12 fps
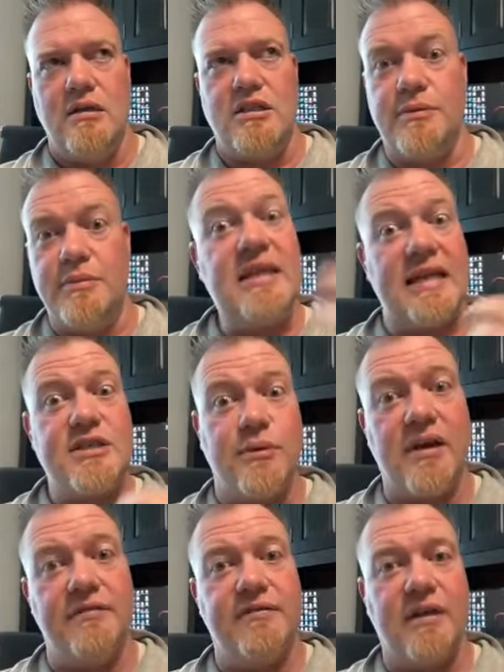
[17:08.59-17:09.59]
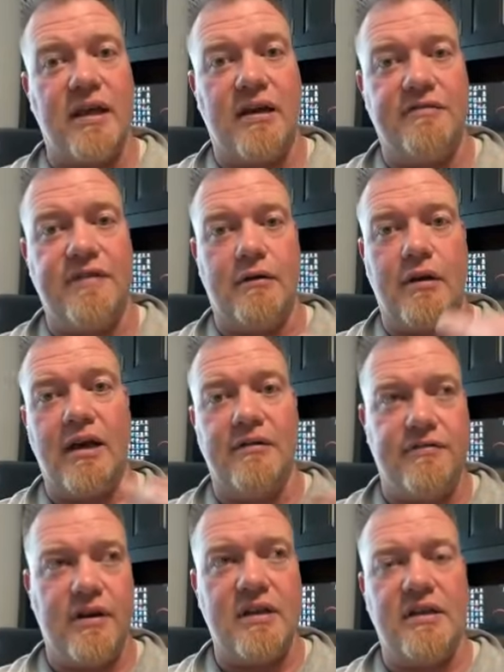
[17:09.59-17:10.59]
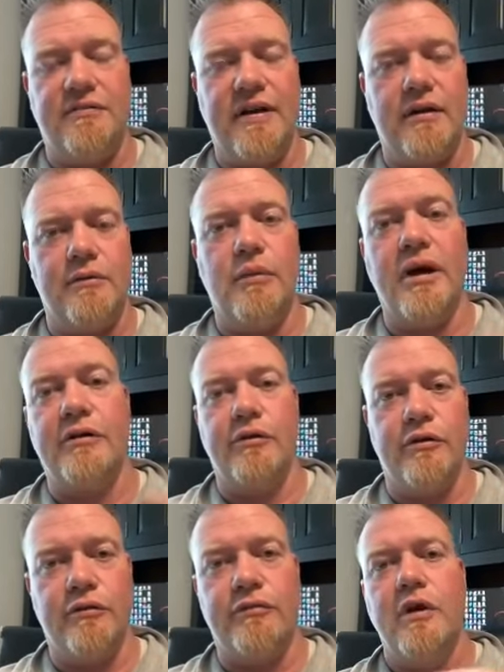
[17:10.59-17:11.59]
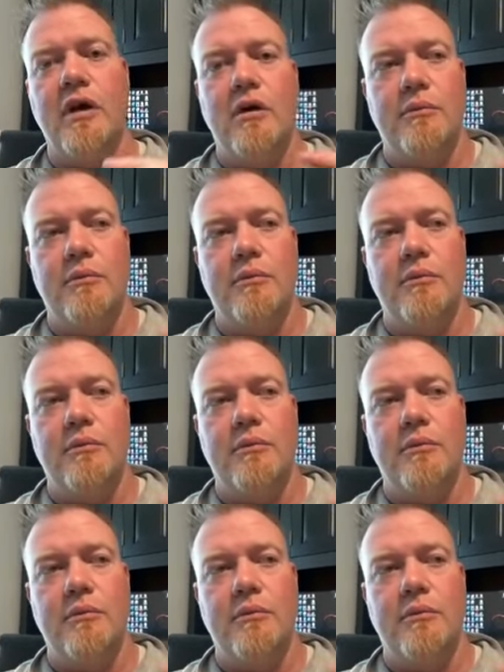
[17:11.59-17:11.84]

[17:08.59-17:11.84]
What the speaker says: to me, that's what I feel like I found. I finally found my groove,